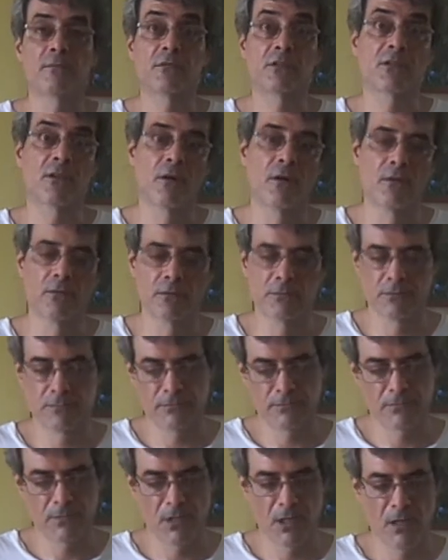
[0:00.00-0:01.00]
So
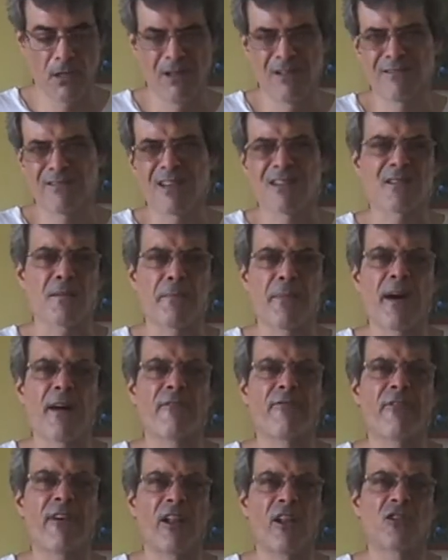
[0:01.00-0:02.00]
that's a
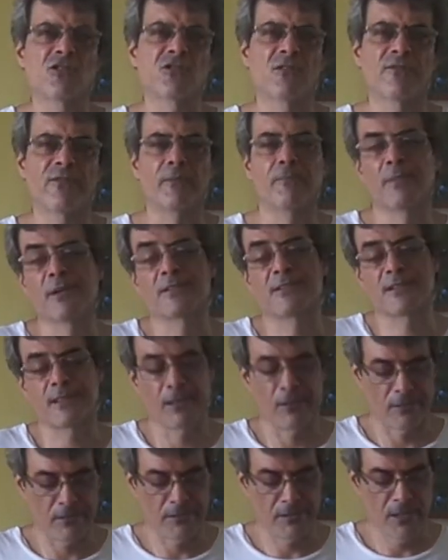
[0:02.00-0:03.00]
bad philosophy, but still.